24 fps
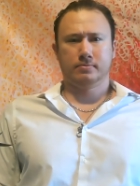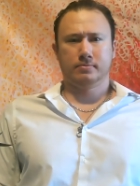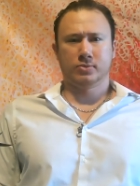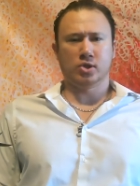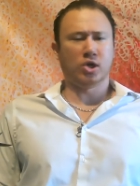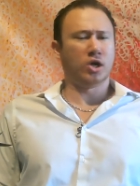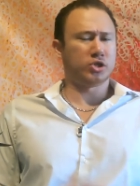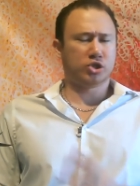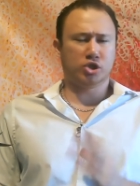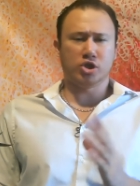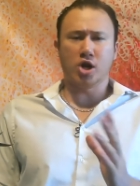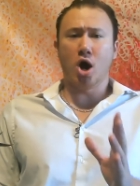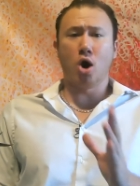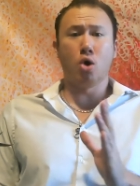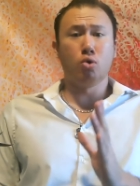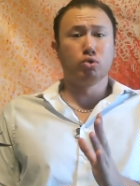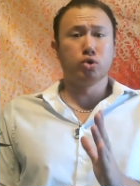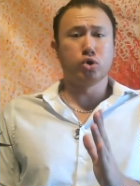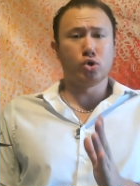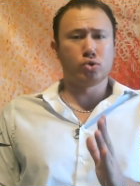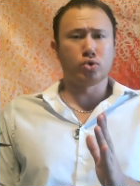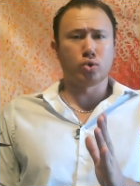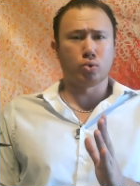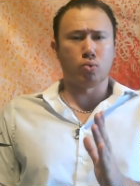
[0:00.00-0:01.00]
There's no
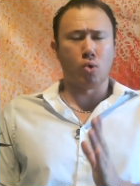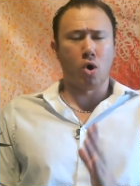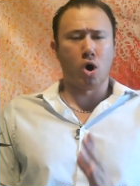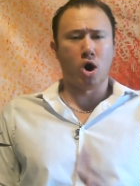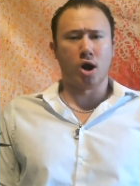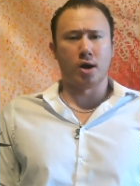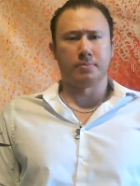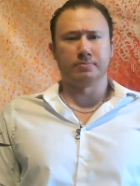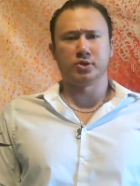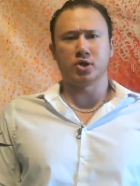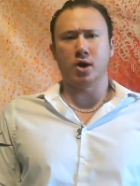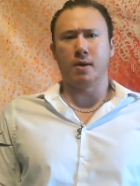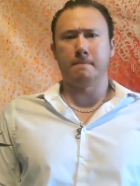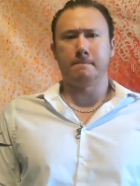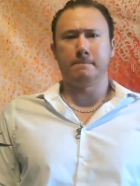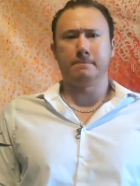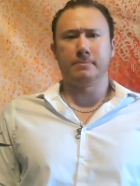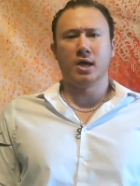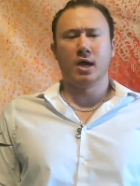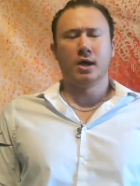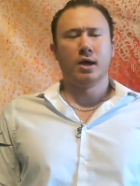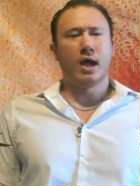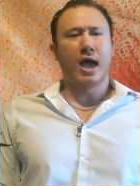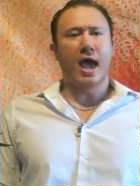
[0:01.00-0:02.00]
lukewarm.
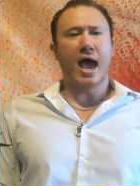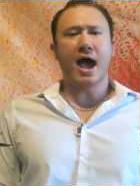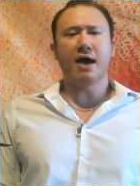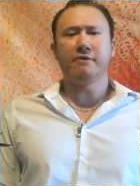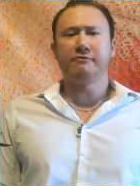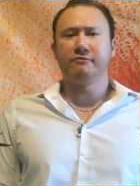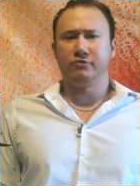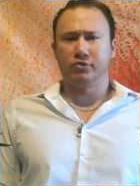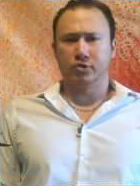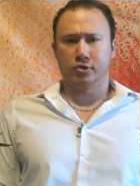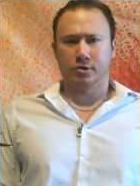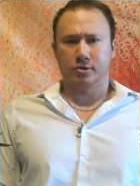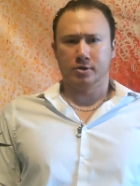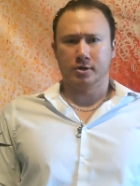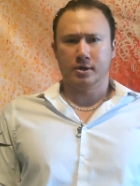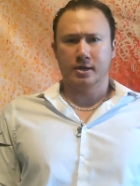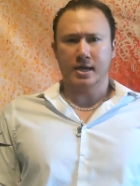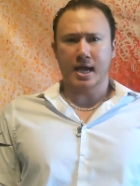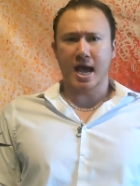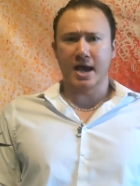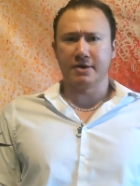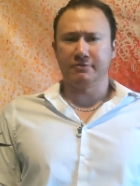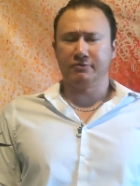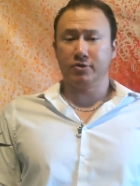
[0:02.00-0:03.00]
Don't ever,
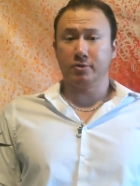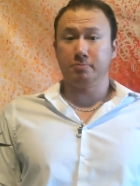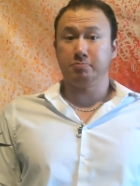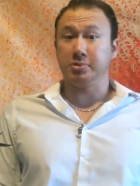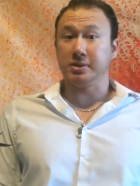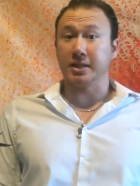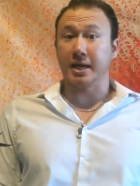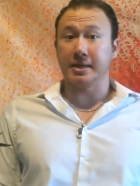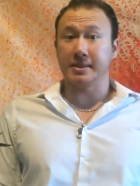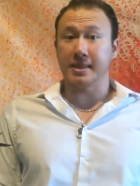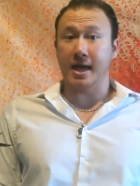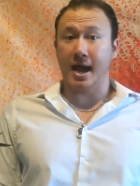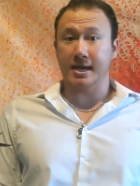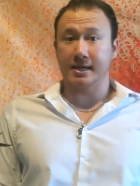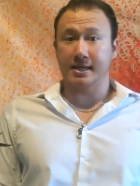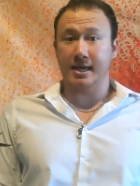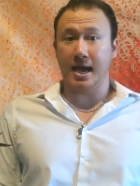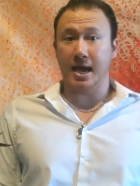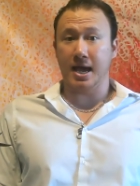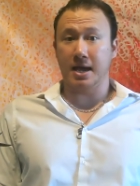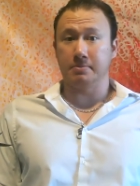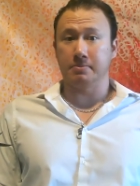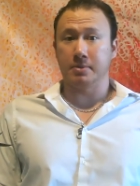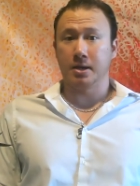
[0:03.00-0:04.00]
ever play that
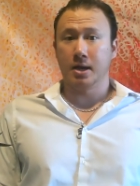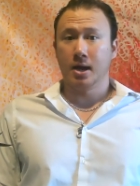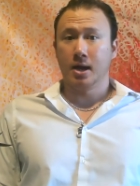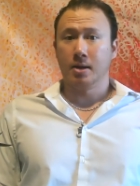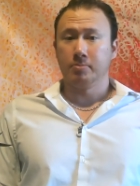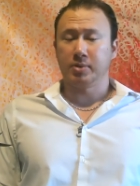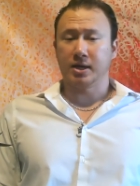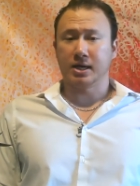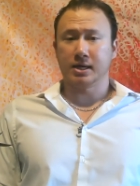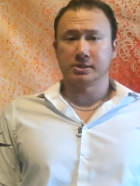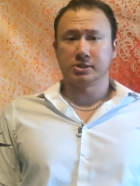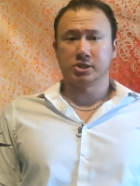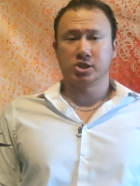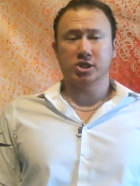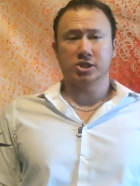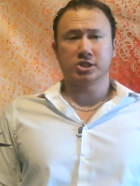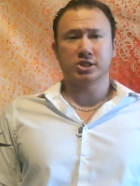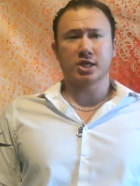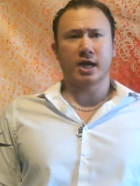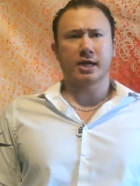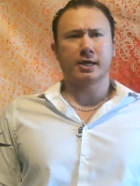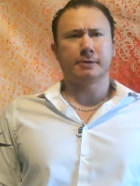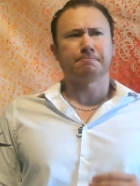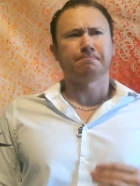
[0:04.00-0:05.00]
game. Because just
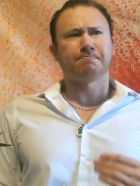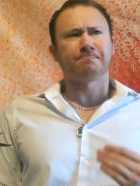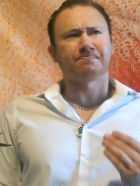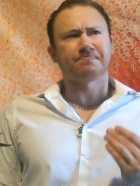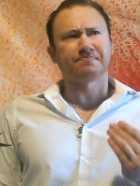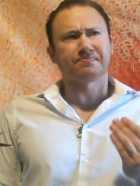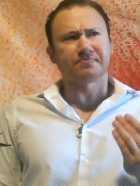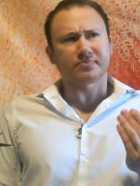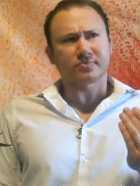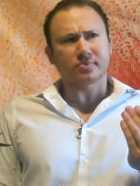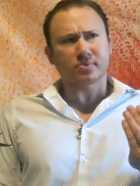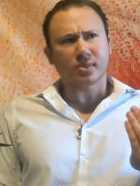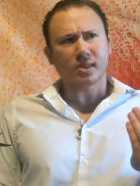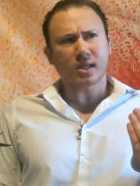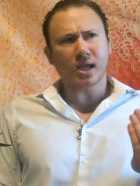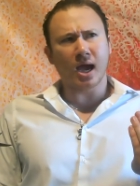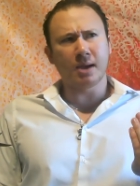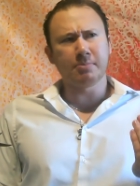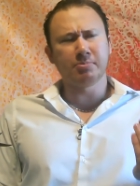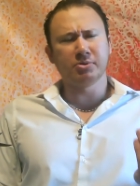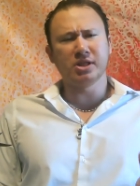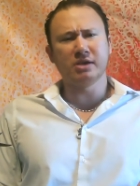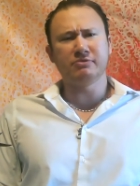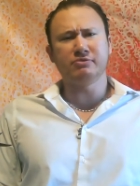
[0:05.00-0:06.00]
like,
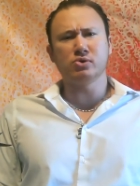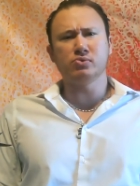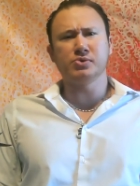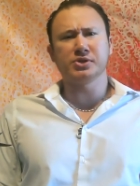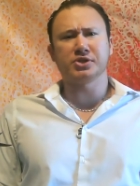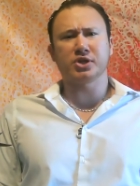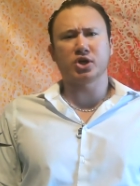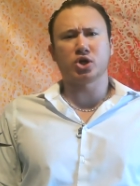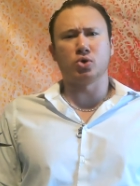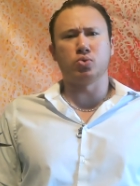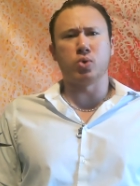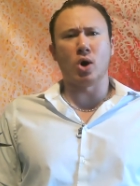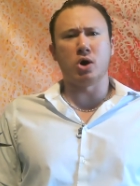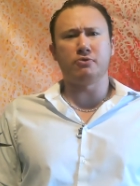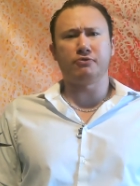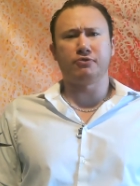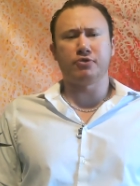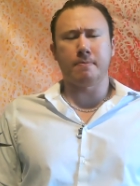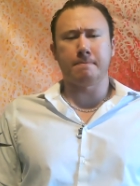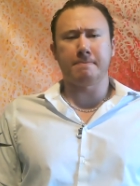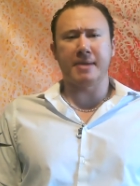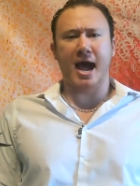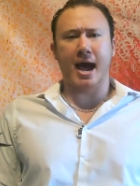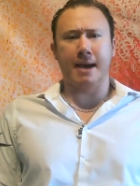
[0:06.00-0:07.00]
I believe it was a quote
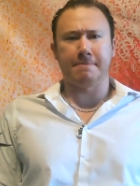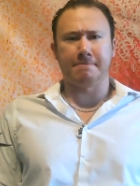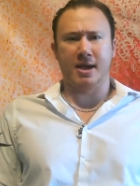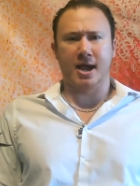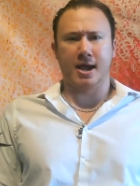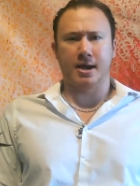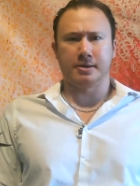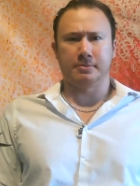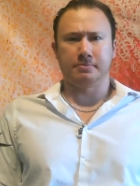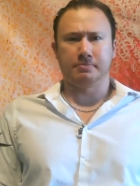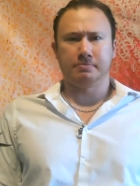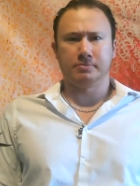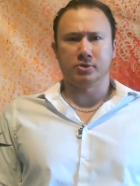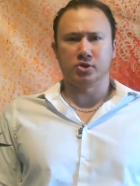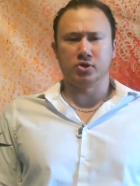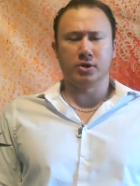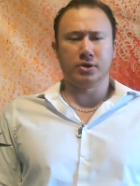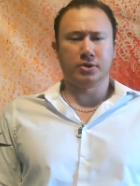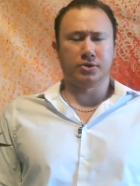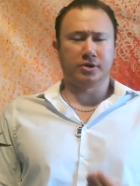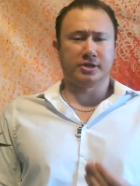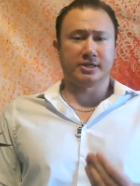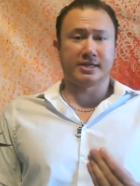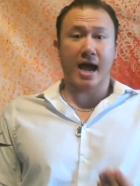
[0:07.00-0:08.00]
from Batman, you
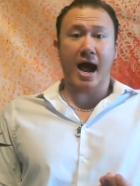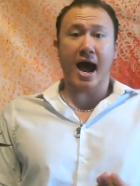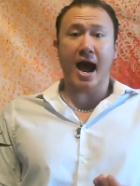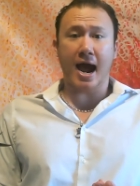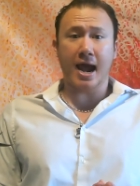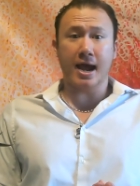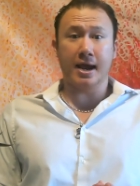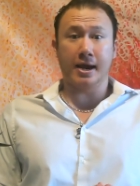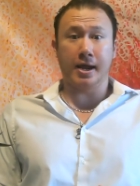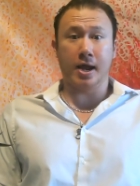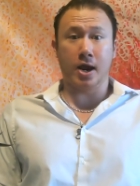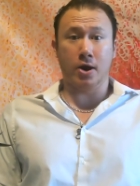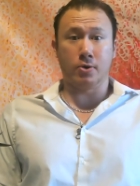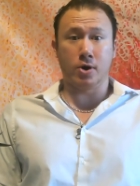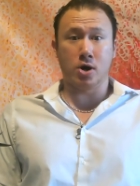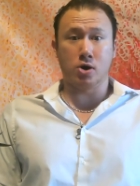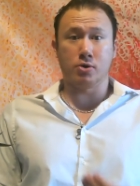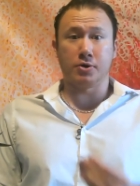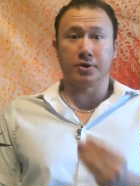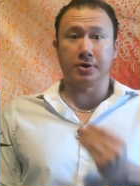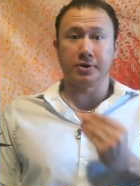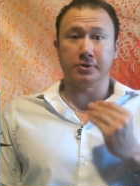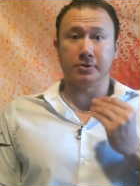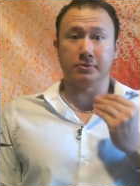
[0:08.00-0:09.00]
either die a hero
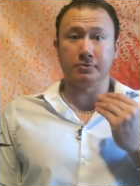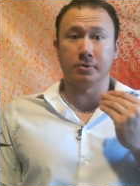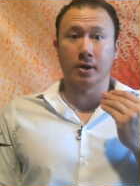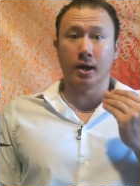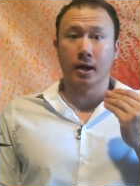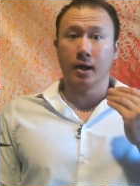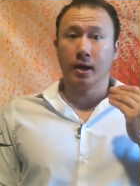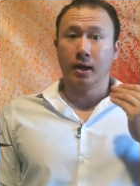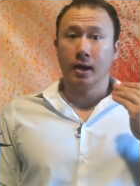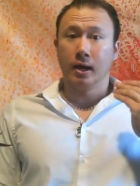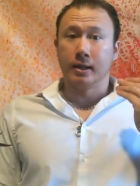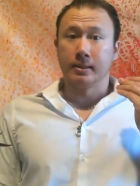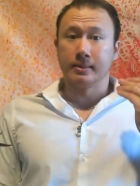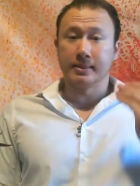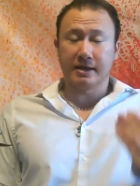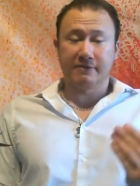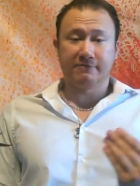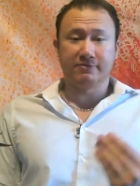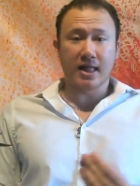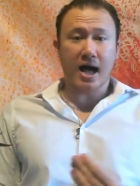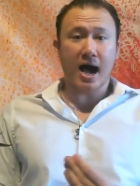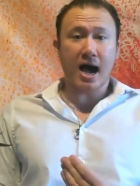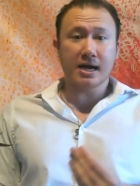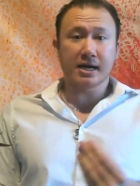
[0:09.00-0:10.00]
or you
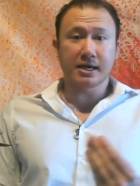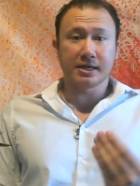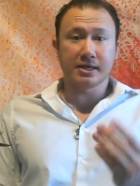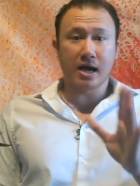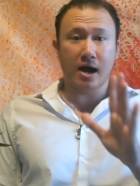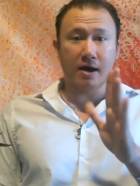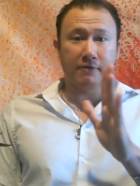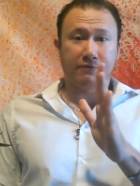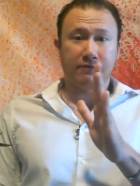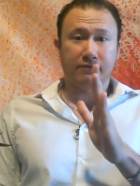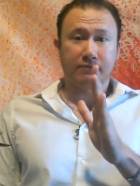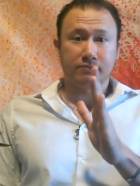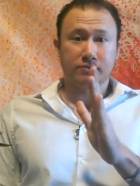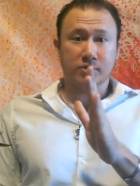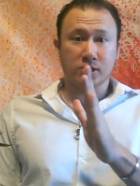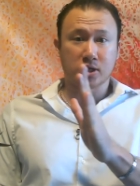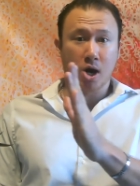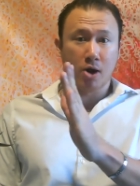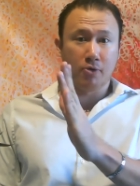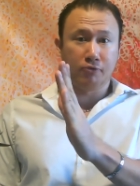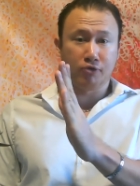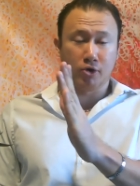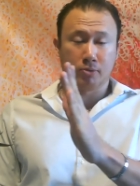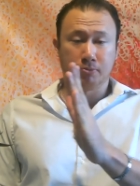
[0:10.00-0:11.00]
live long enough to
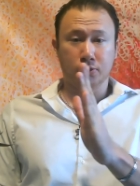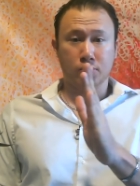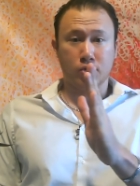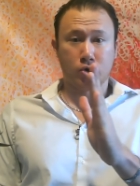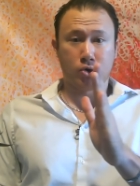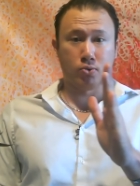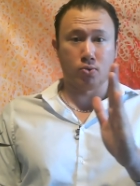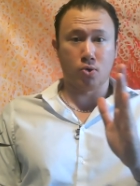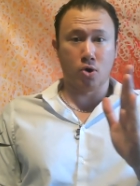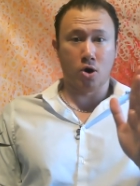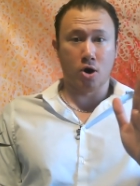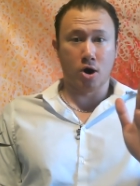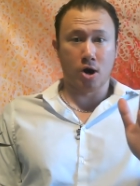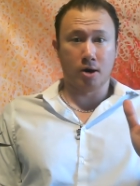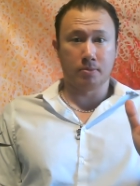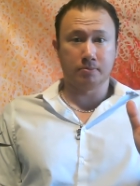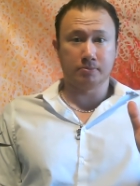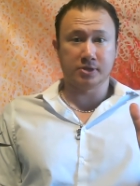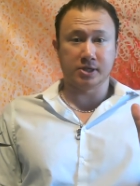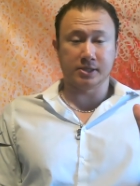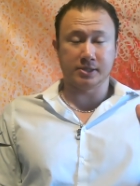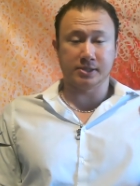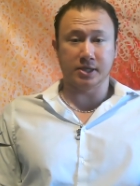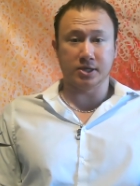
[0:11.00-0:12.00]
go from
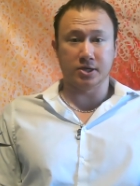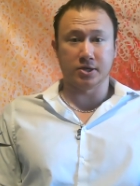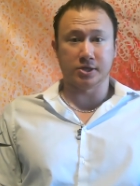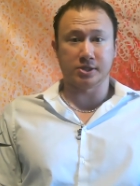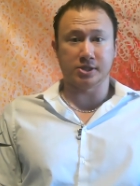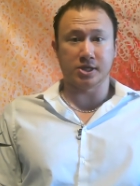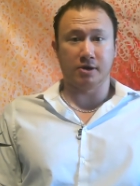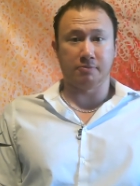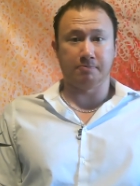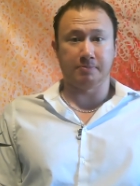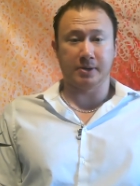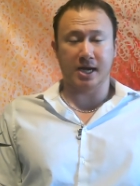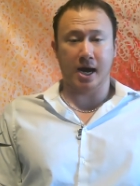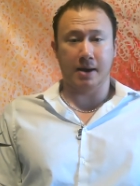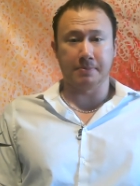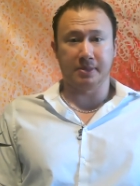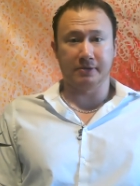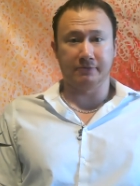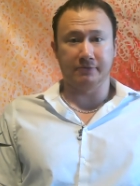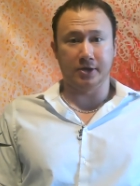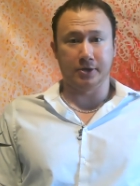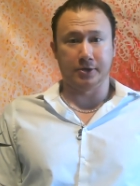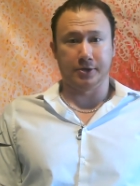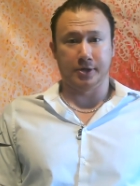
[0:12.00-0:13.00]
lukewarm to see yourself become
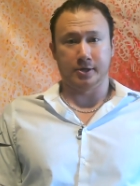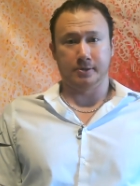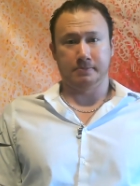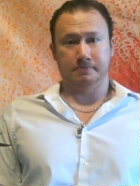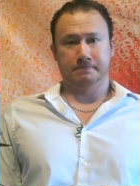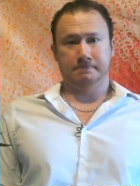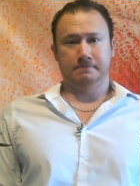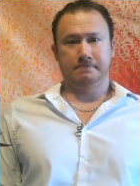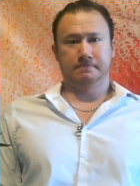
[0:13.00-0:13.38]
the villain.